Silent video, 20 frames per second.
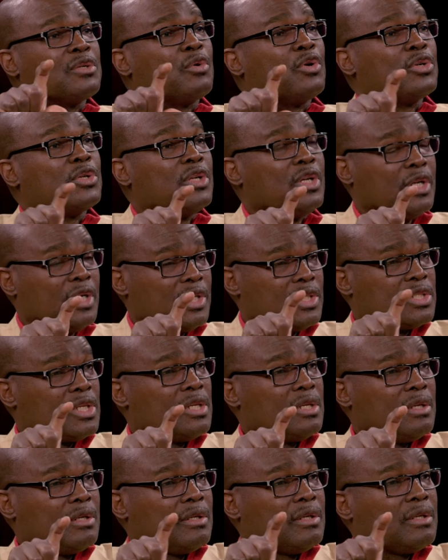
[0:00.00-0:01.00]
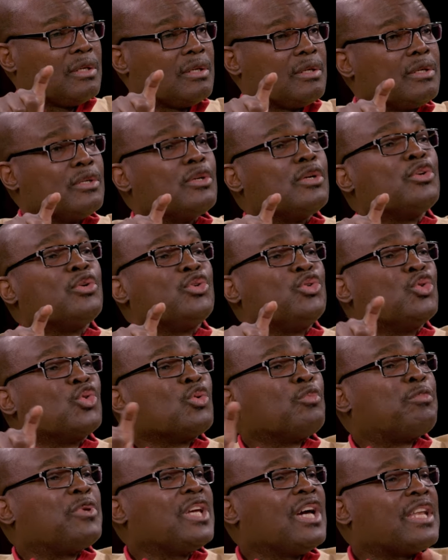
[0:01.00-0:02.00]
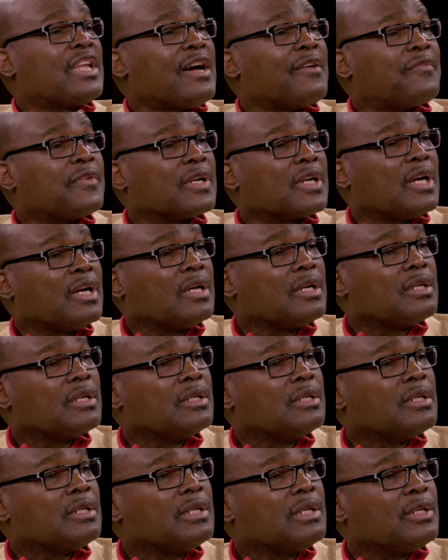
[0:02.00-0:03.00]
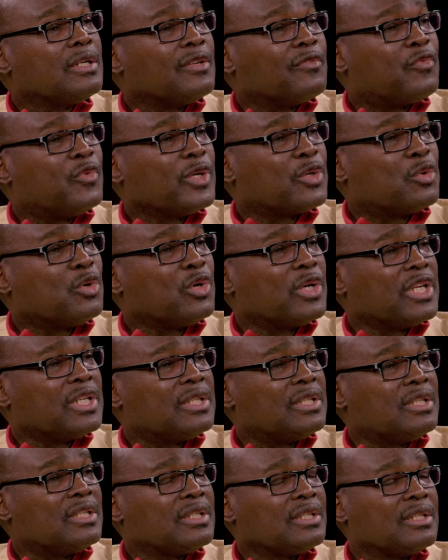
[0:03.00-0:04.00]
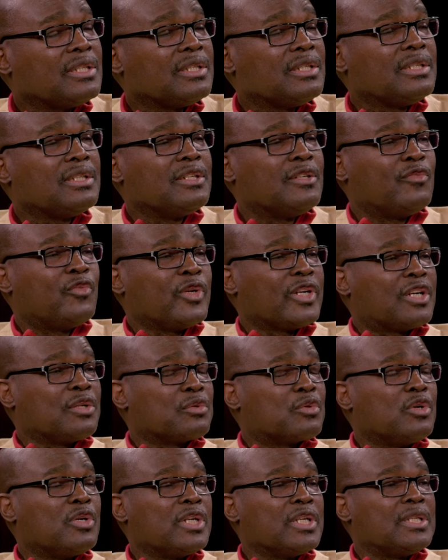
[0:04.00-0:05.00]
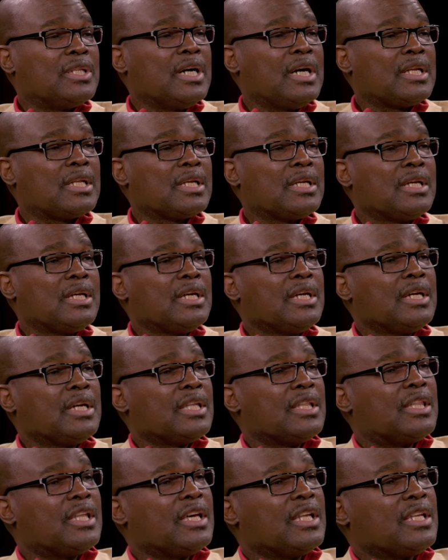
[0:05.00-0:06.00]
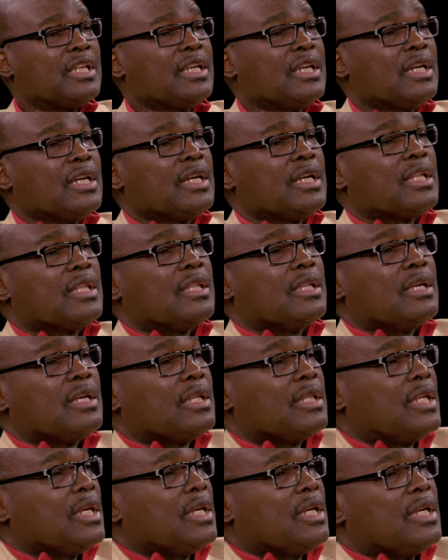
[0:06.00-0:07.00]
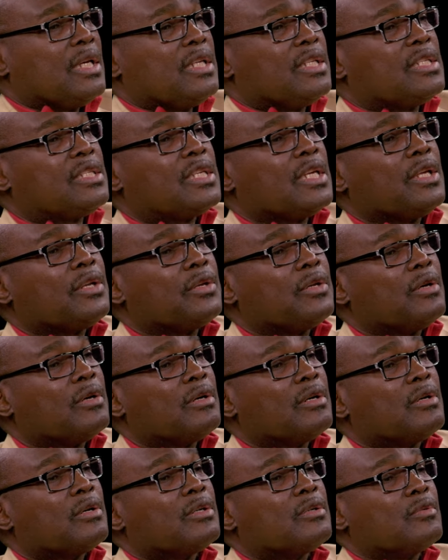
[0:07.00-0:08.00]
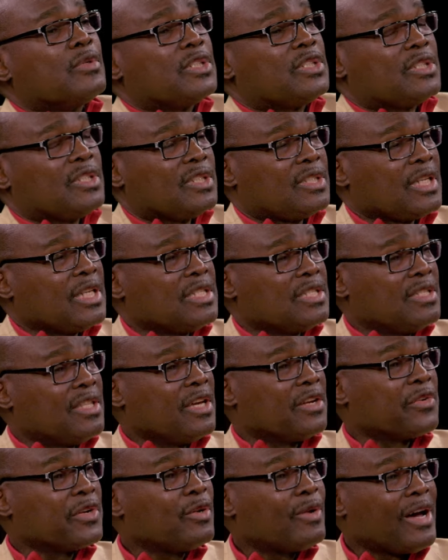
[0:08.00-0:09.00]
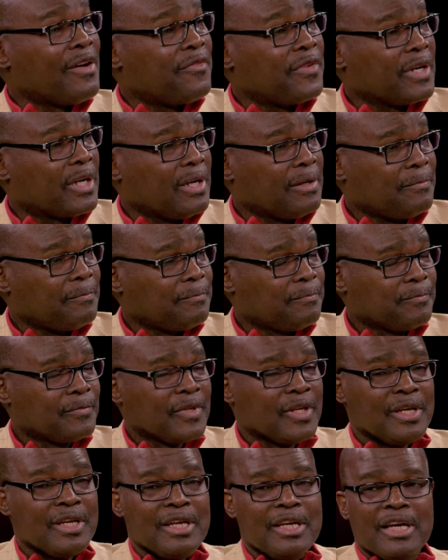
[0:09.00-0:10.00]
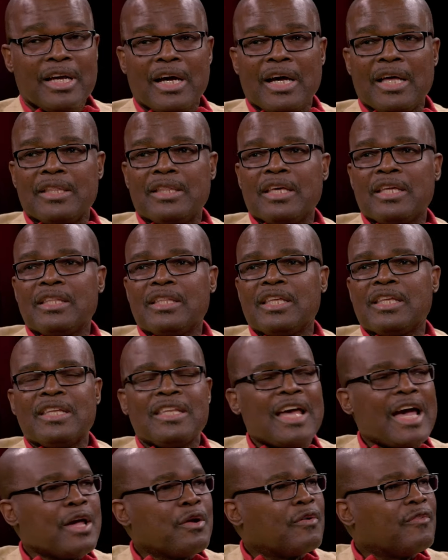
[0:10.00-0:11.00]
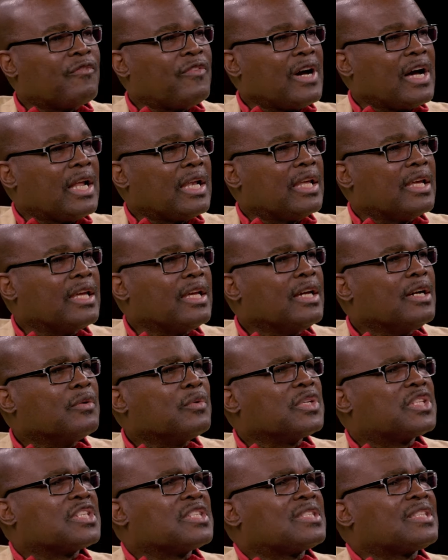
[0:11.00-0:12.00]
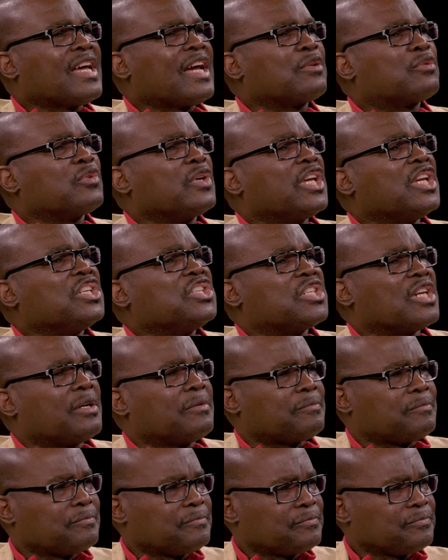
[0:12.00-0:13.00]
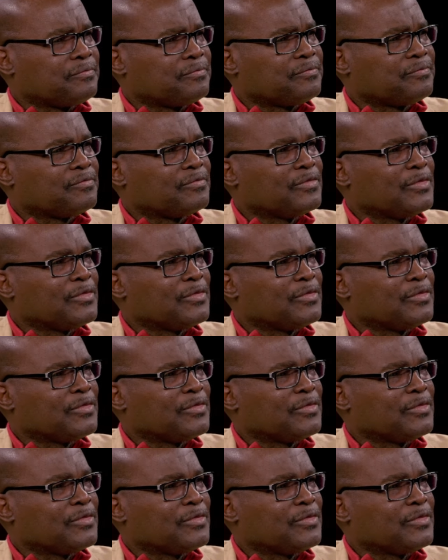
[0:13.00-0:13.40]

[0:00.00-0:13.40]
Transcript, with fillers: called say, European Africa, mm -hmm. if we call it, if we can call it that. Then the interior, which he says the real Africa, -hmm. and then the Nile Valley, which is tied to Asia. -hmm.